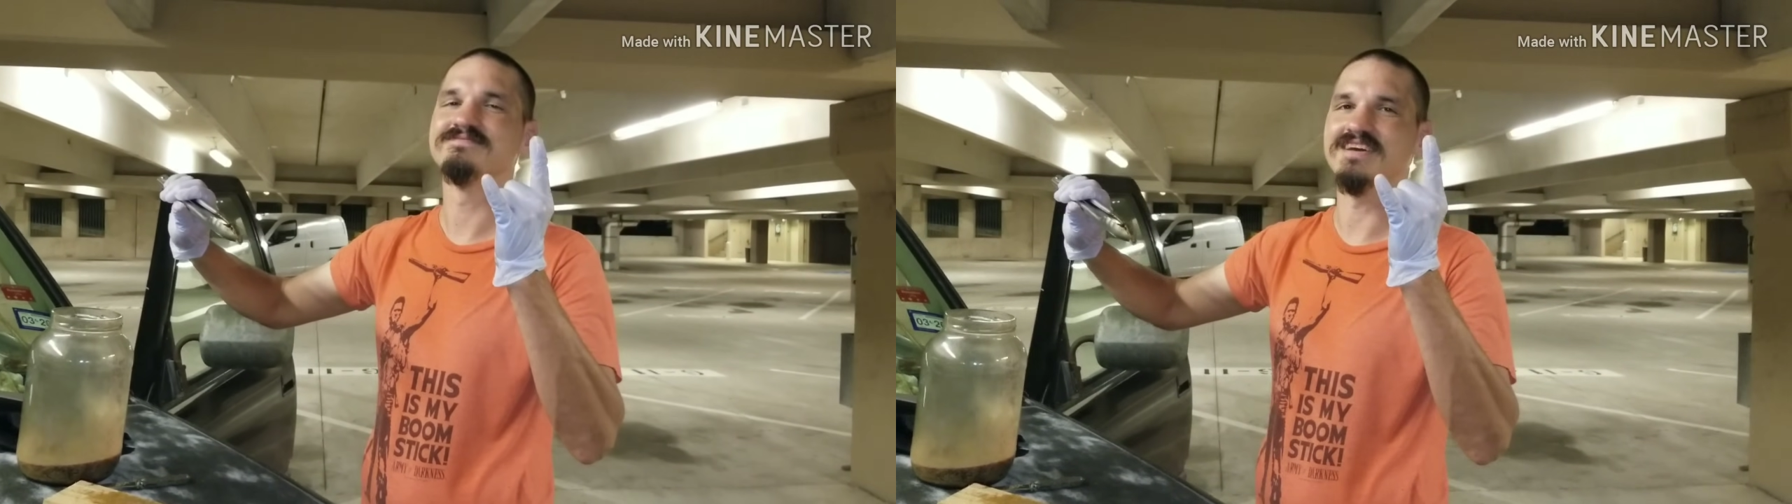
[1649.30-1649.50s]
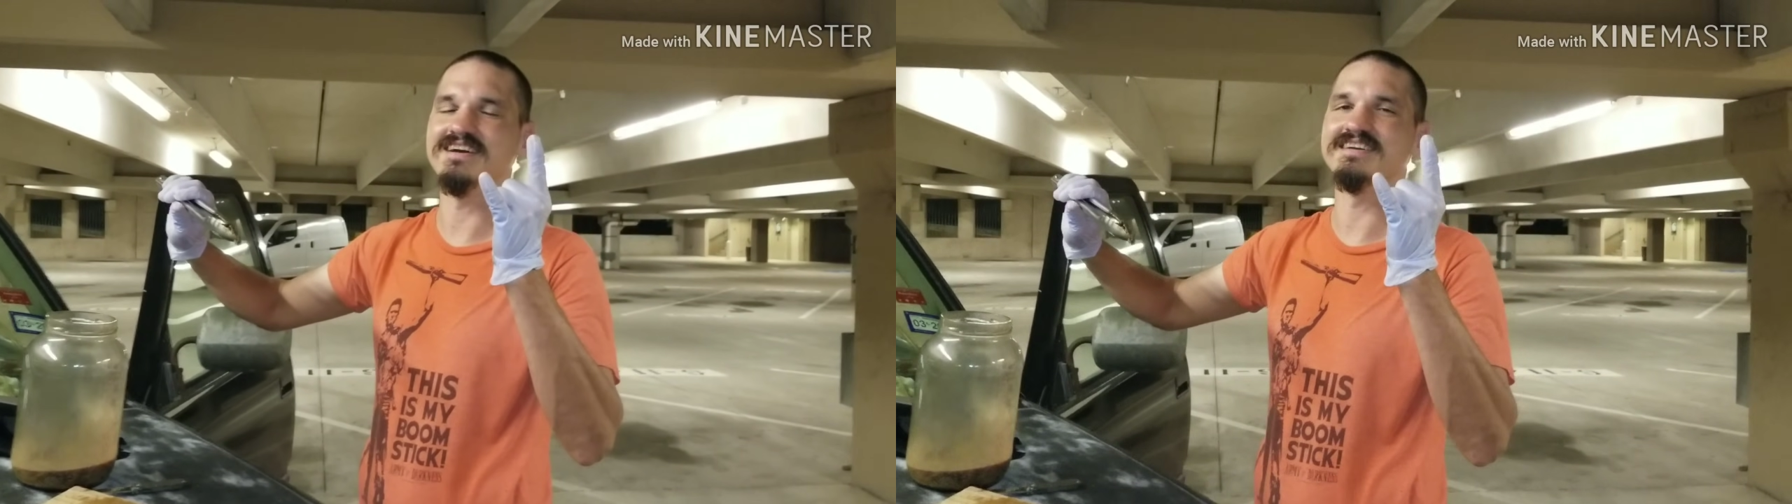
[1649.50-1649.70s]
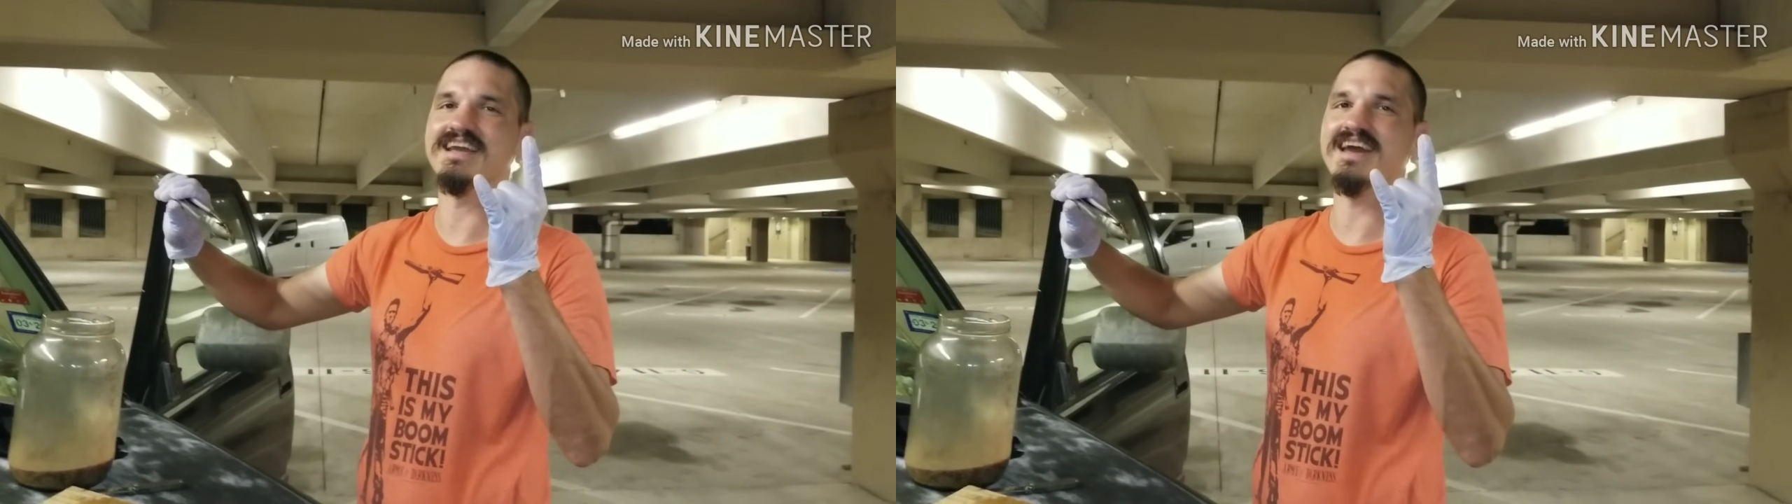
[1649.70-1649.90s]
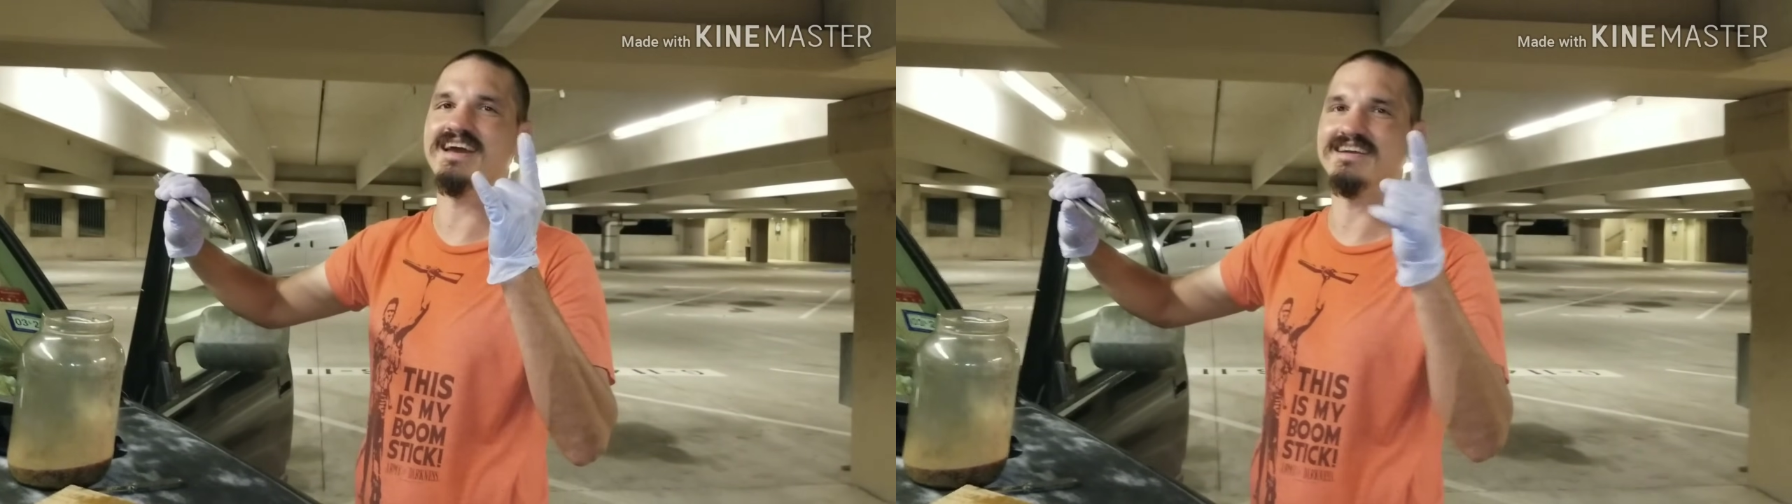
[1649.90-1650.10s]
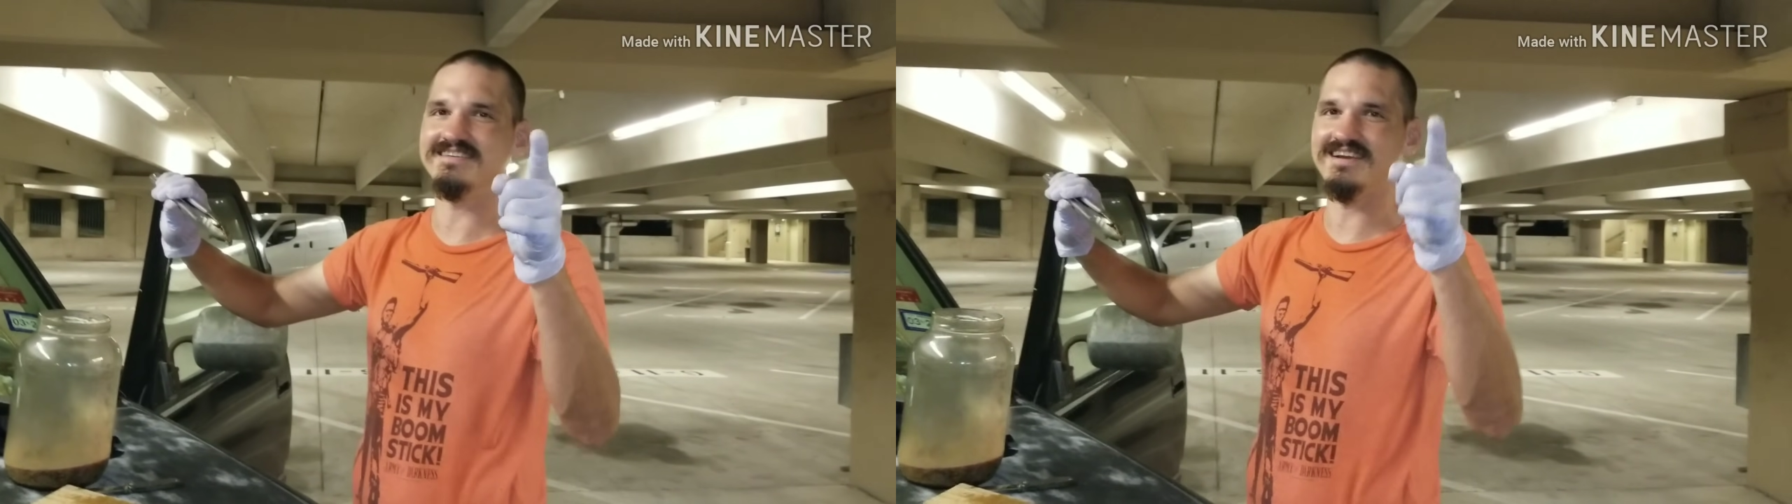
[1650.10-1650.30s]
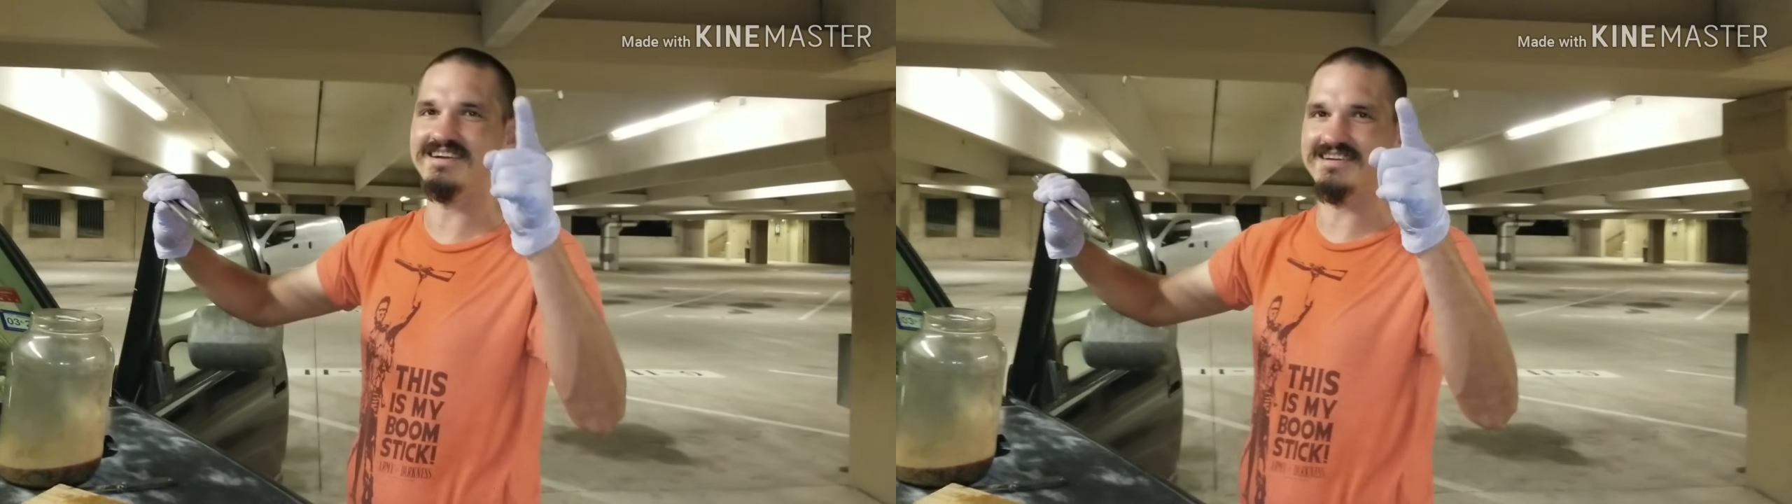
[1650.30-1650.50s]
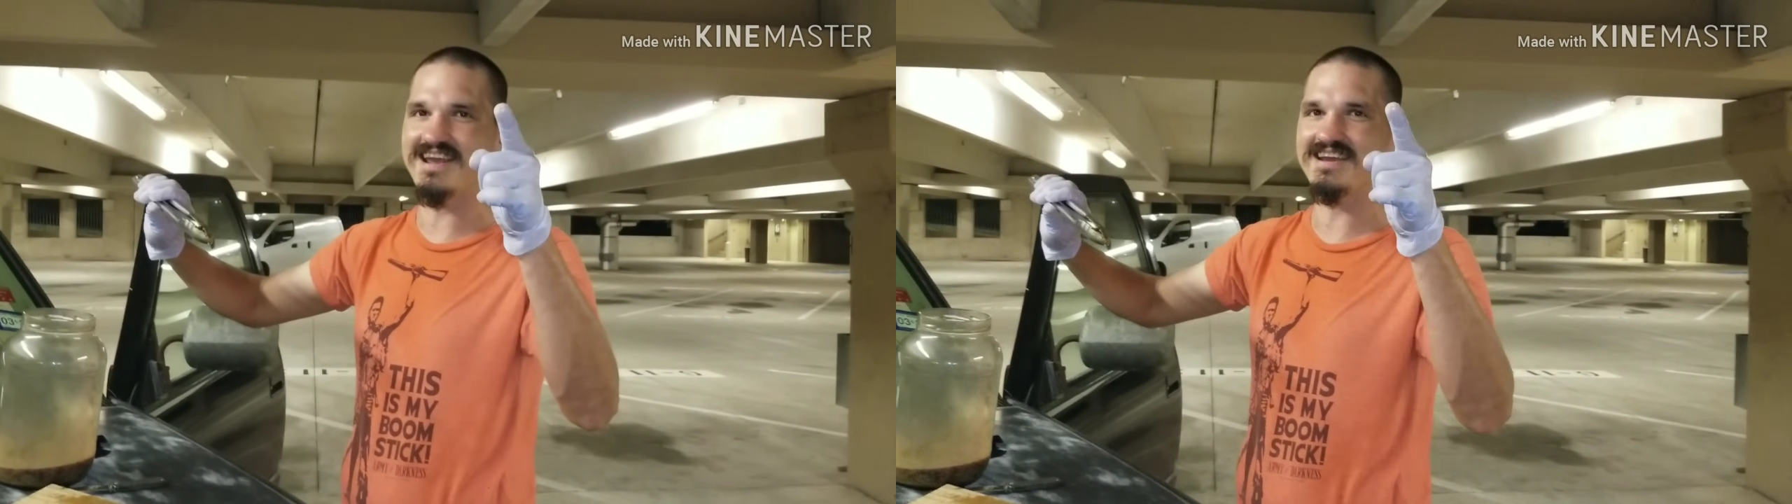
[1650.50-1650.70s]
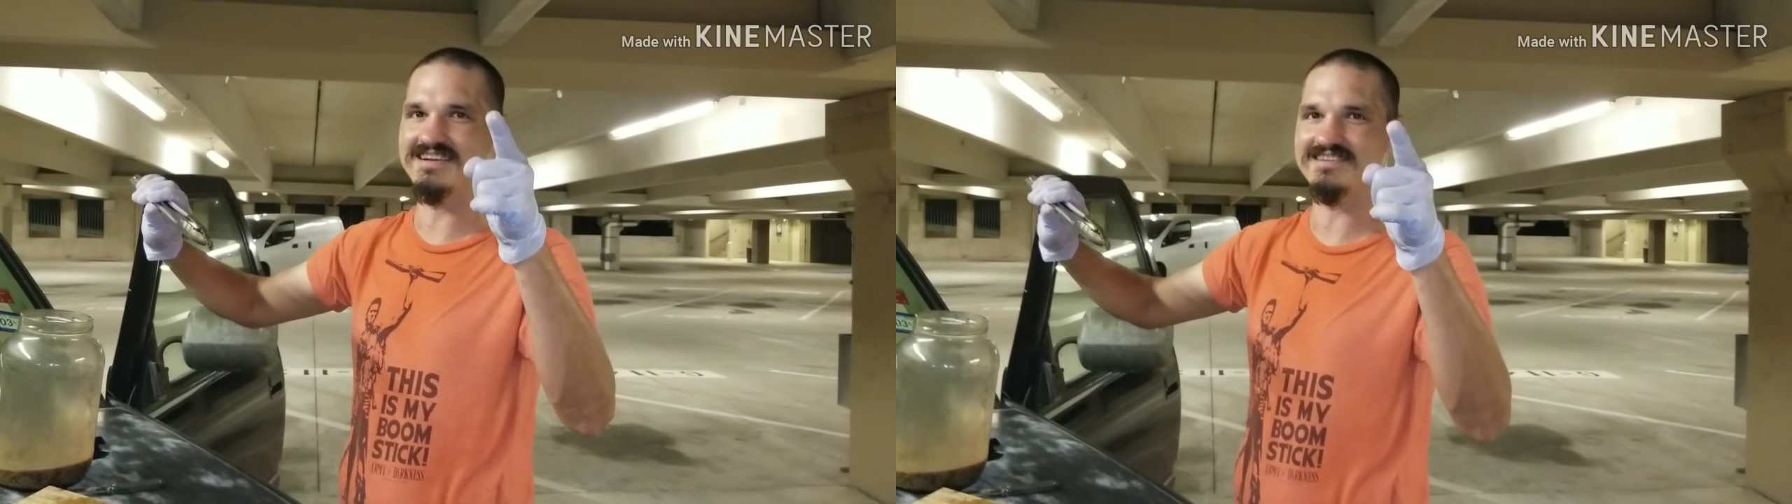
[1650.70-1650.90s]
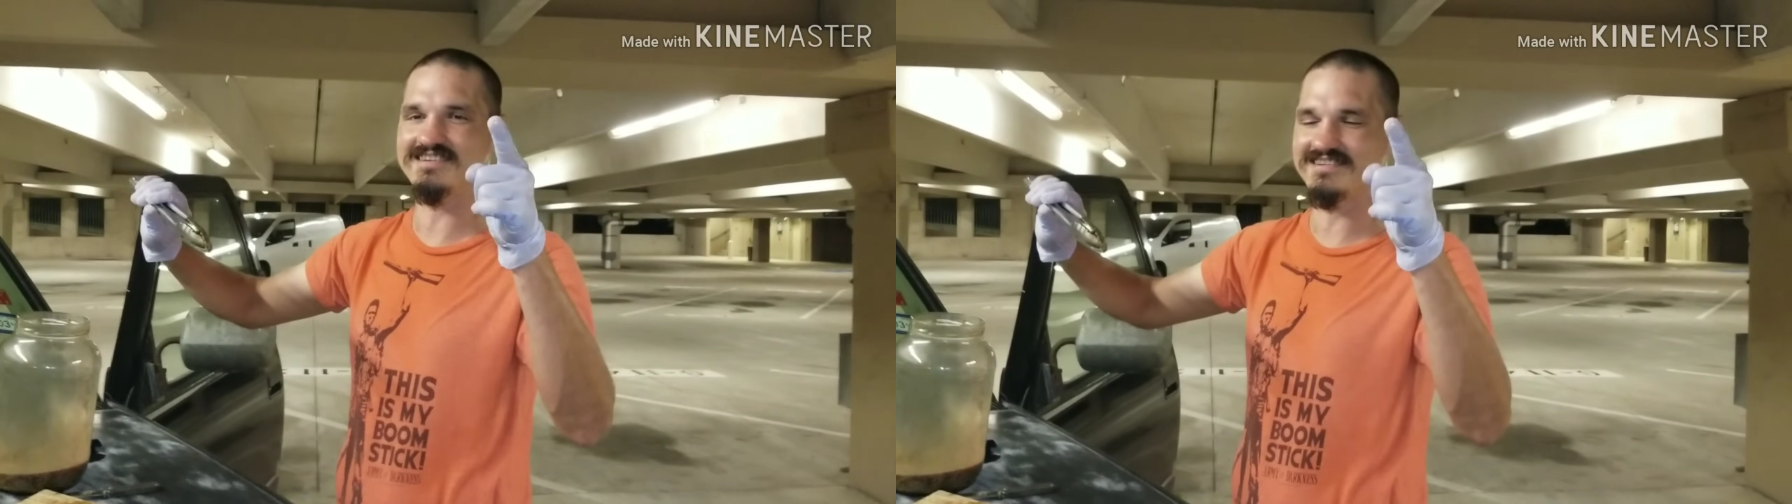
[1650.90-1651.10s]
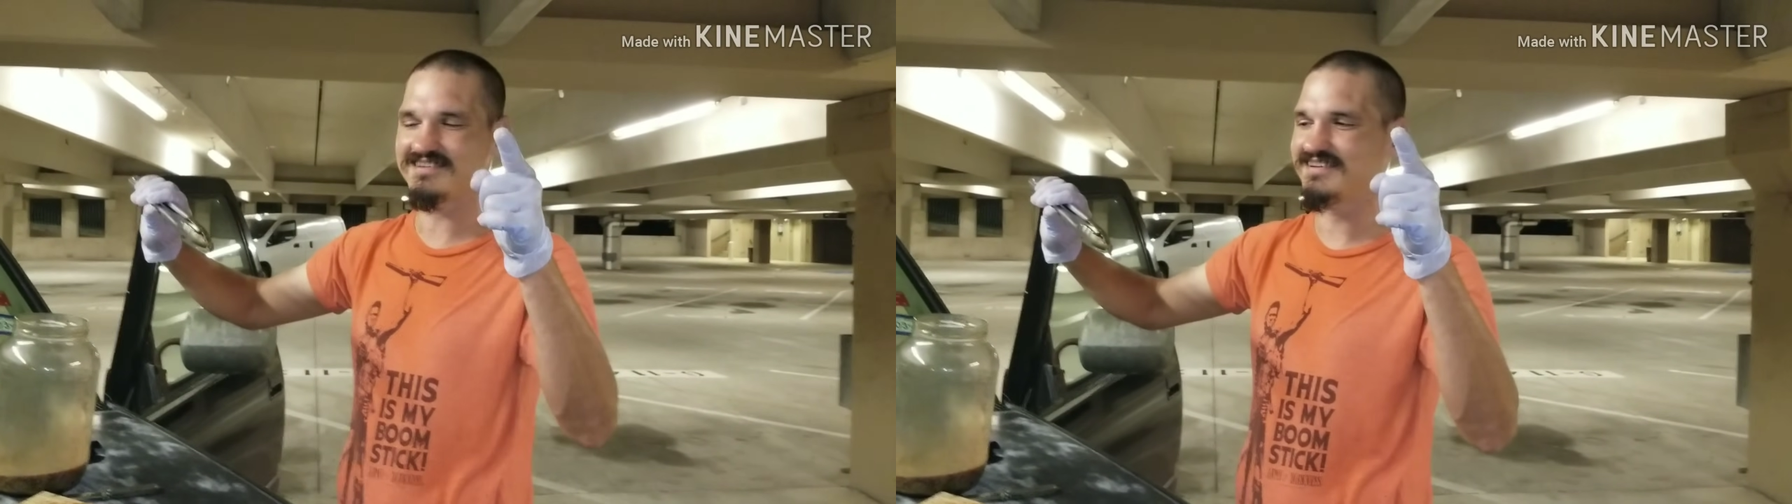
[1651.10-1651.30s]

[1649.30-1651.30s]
Oh yeah, Derek Nance.